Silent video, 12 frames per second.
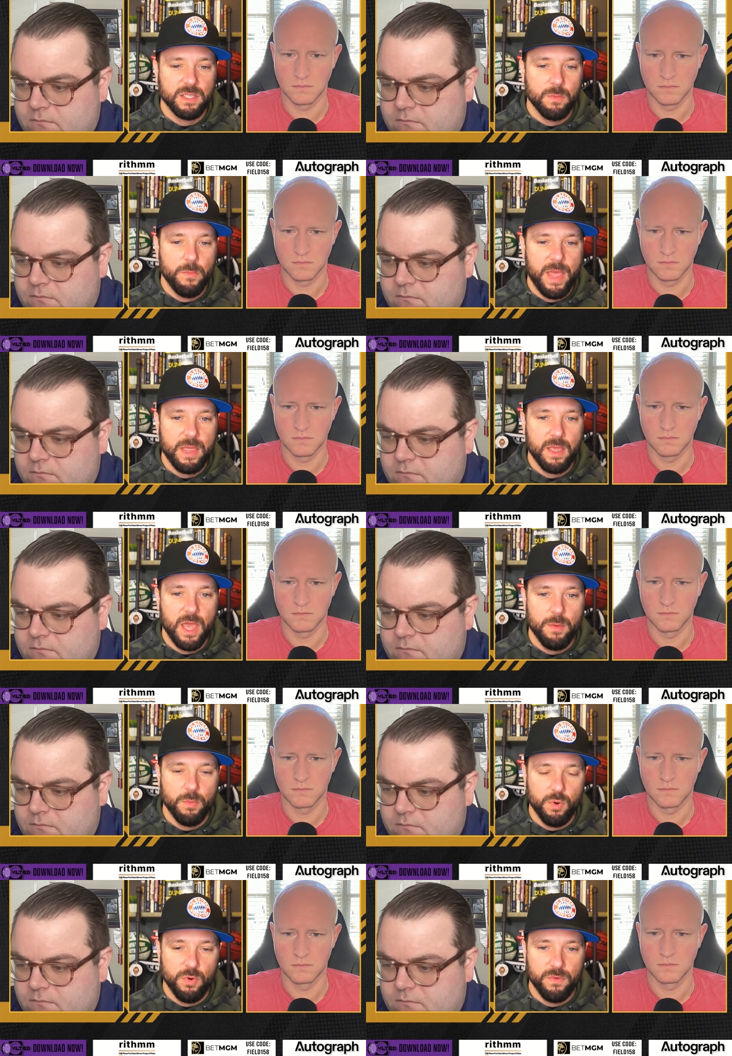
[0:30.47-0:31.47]
Speaker 1: to make a
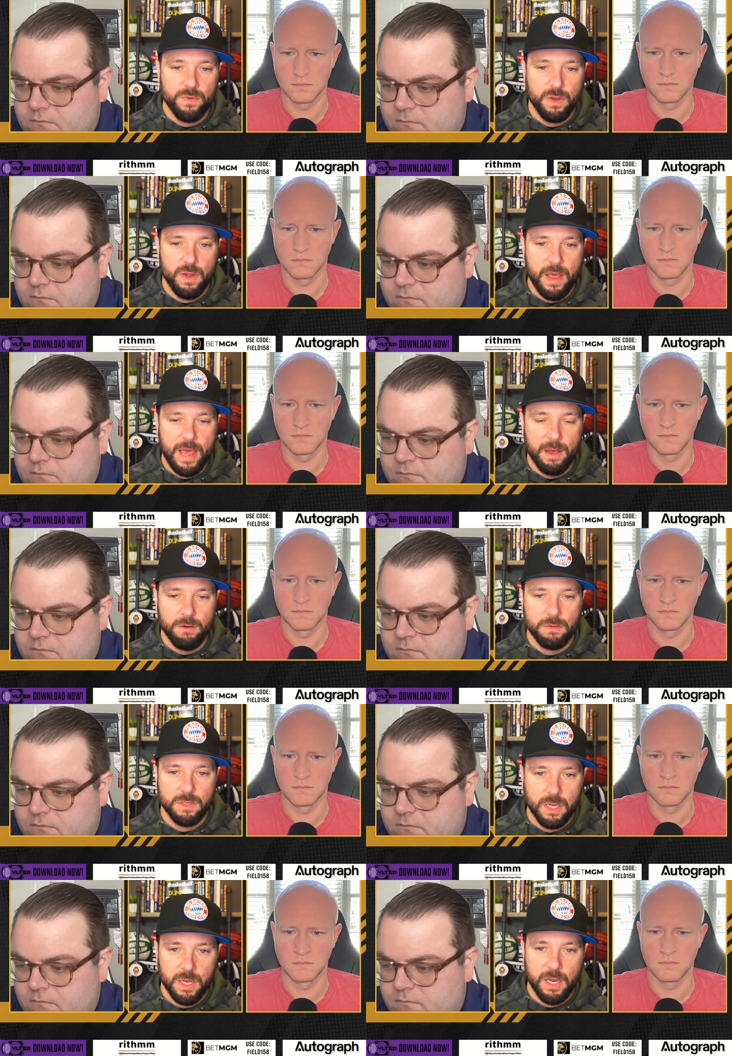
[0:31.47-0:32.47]
move now.
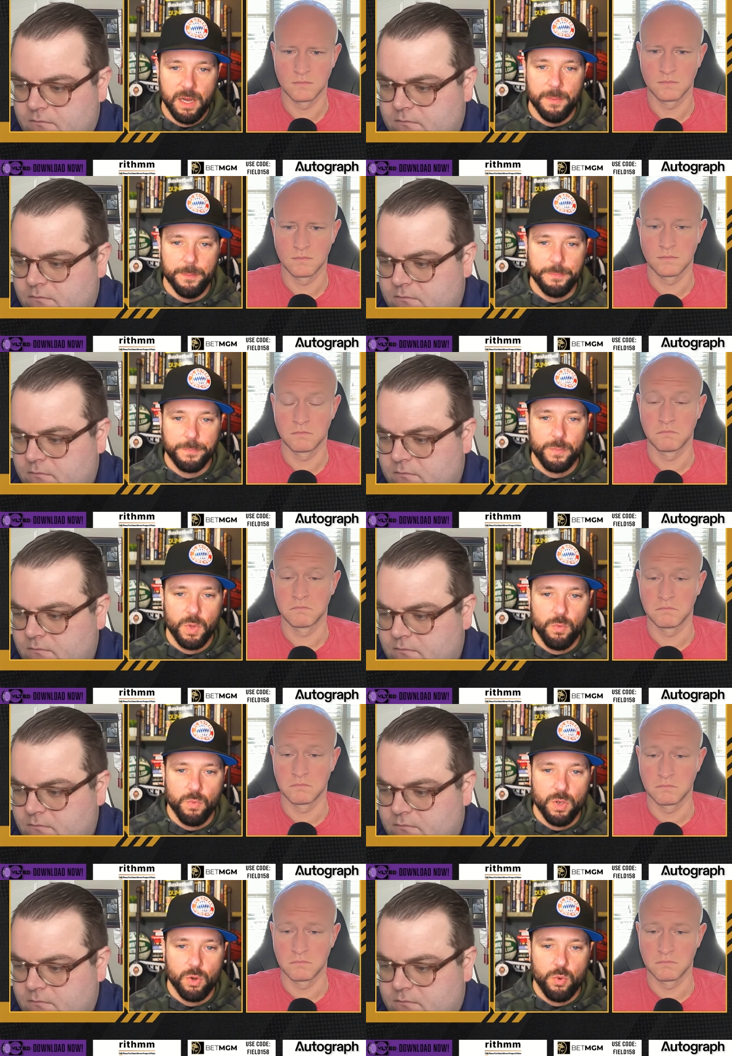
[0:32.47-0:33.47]
Um,
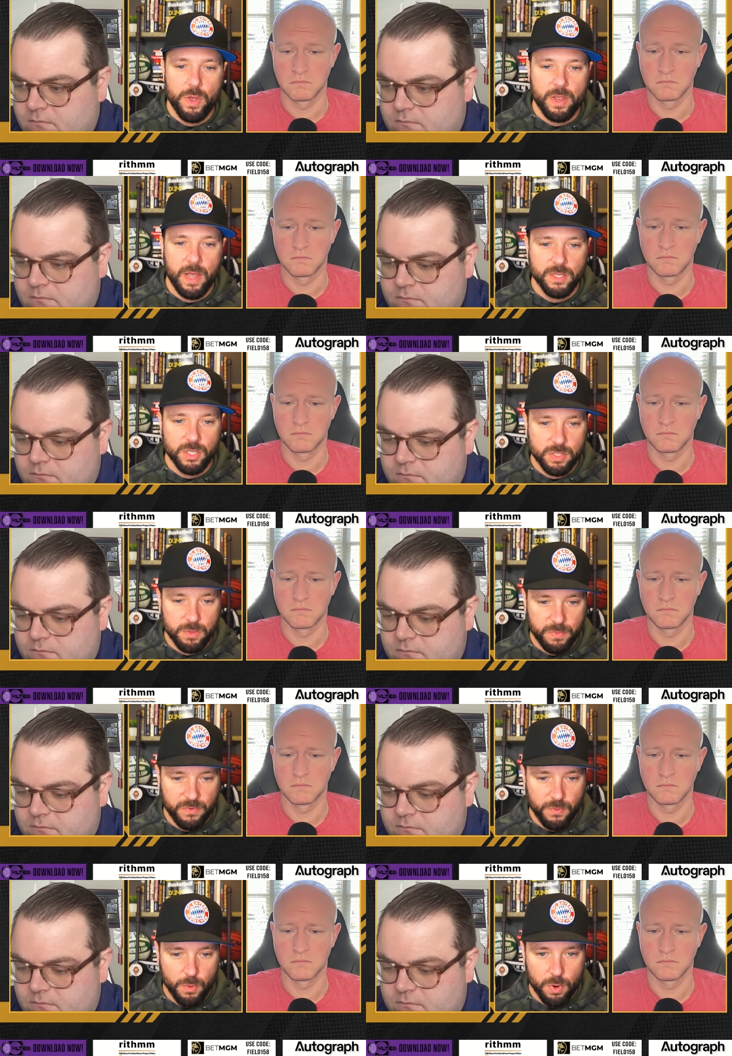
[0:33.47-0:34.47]
real quick, I just
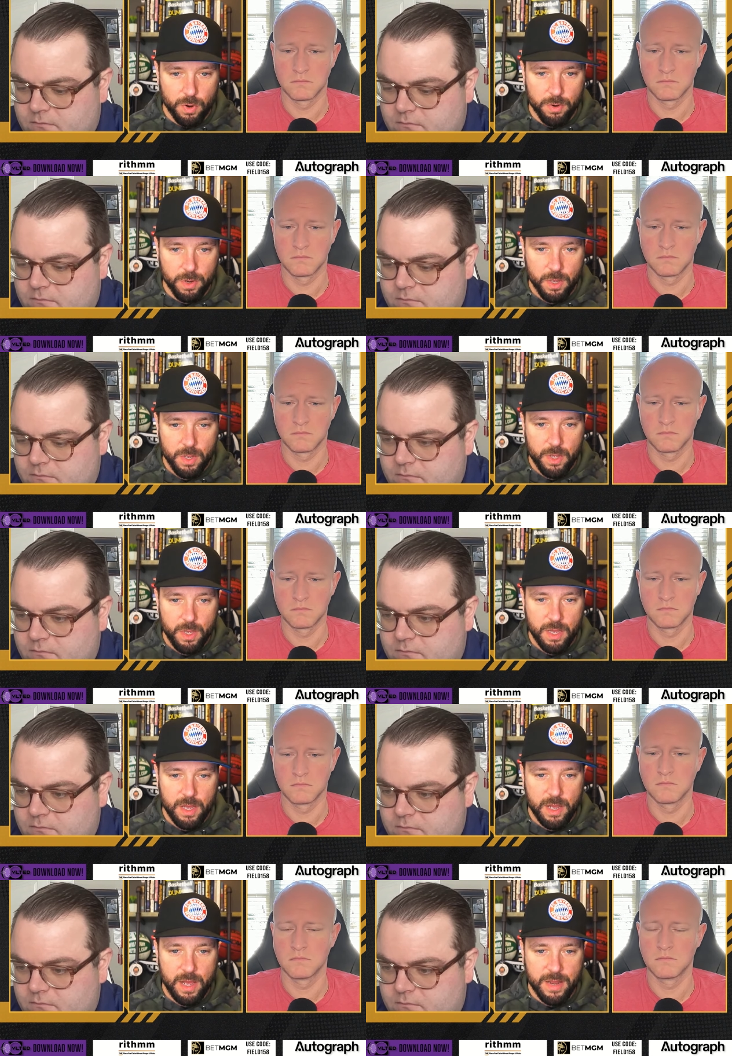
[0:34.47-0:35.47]
before
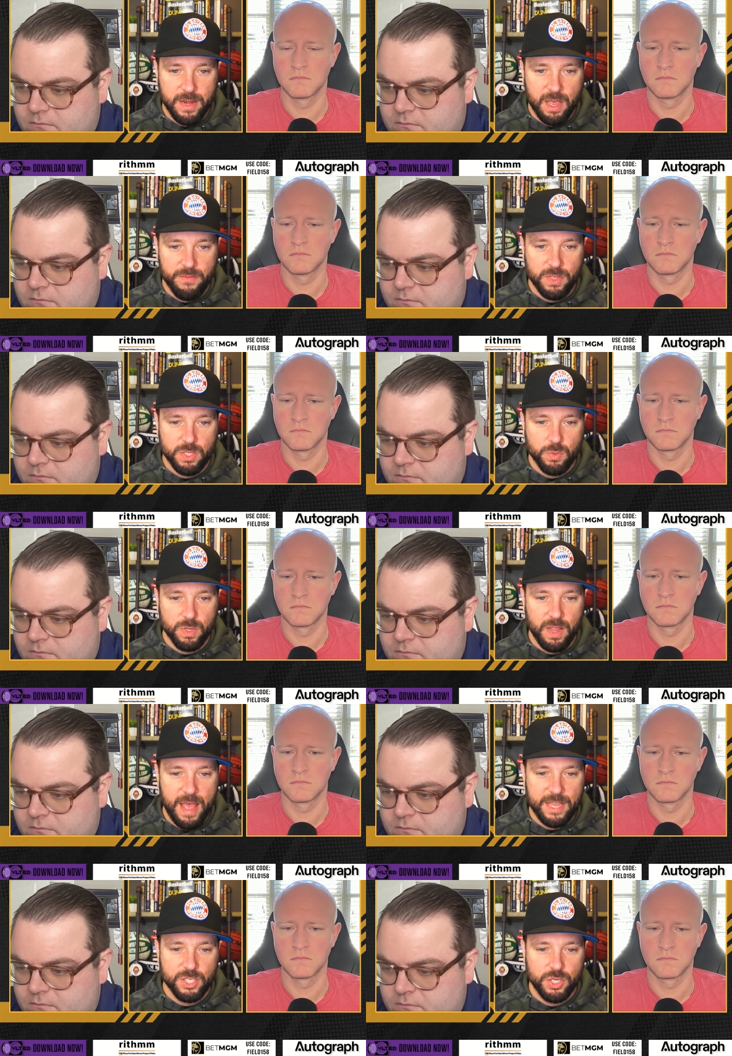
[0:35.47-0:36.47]
uh, I dive into it,
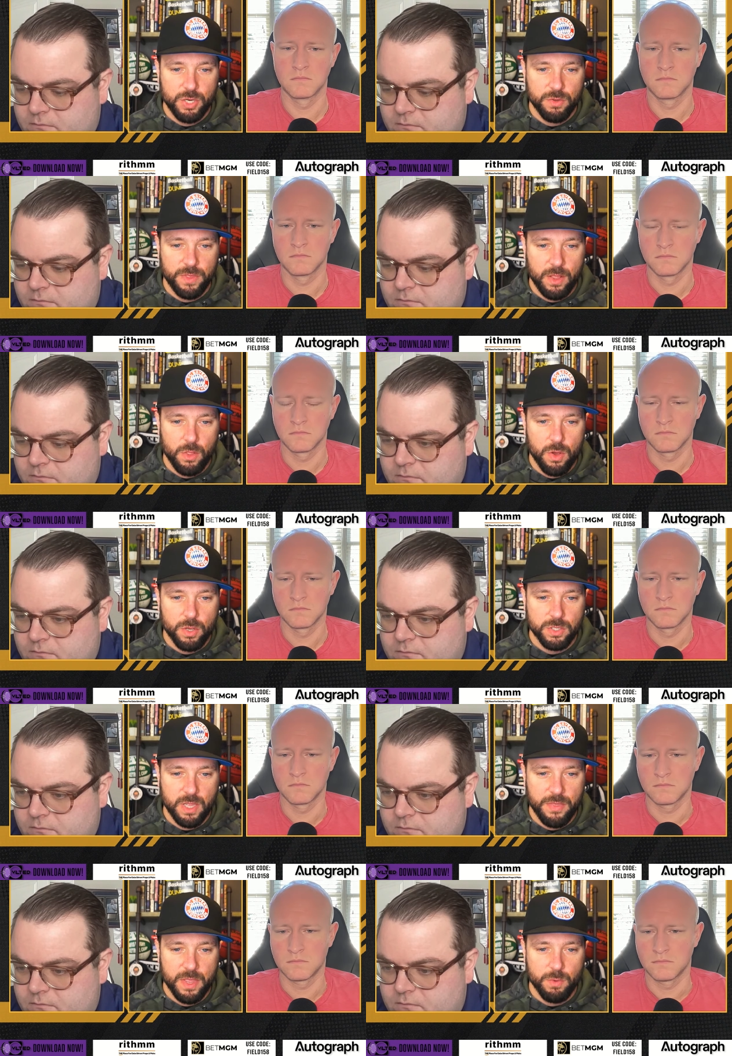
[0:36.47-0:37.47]
last year they lost,
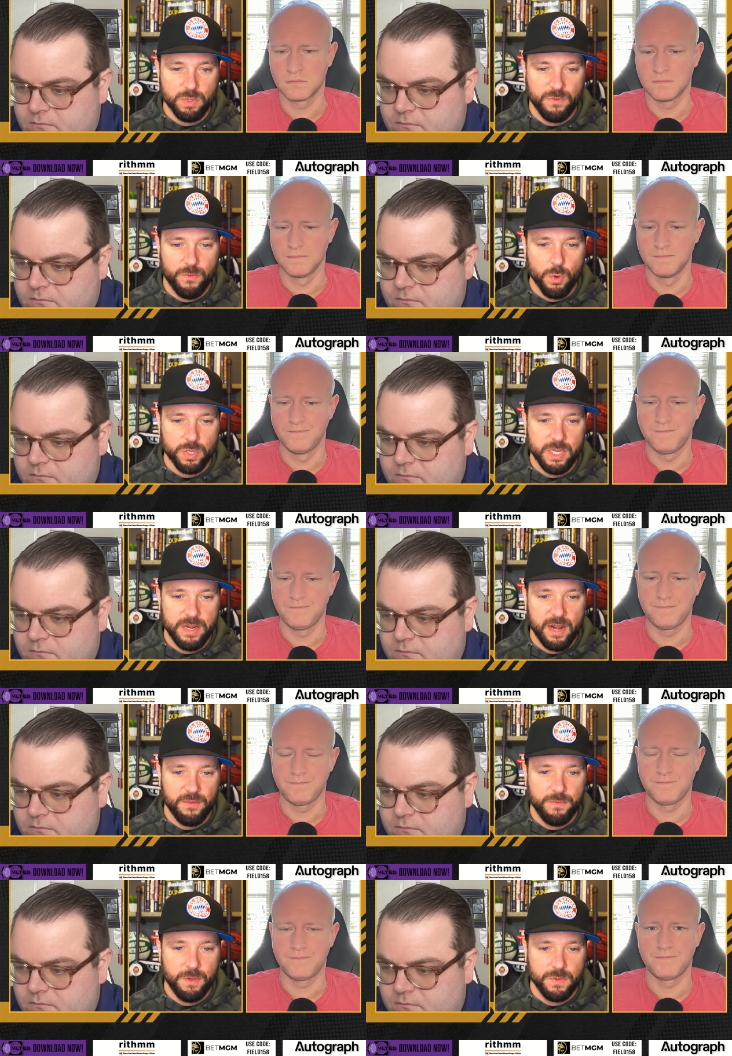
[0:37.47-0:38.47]
I think it was 14 out
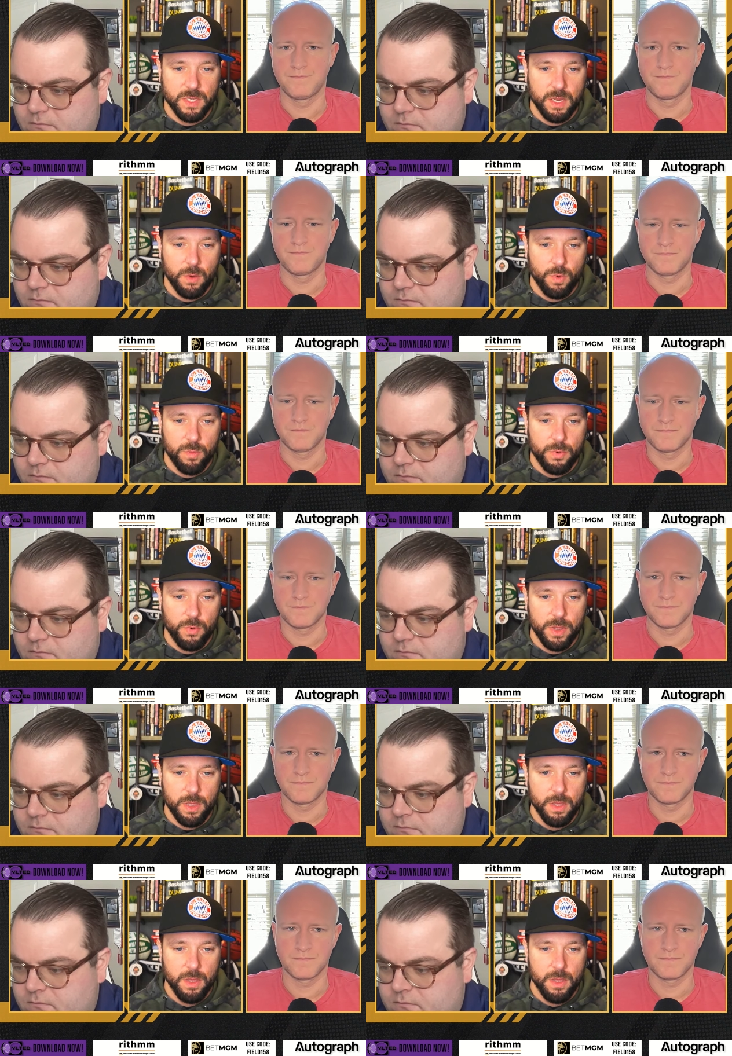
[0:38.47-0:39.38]
of 15 at one point.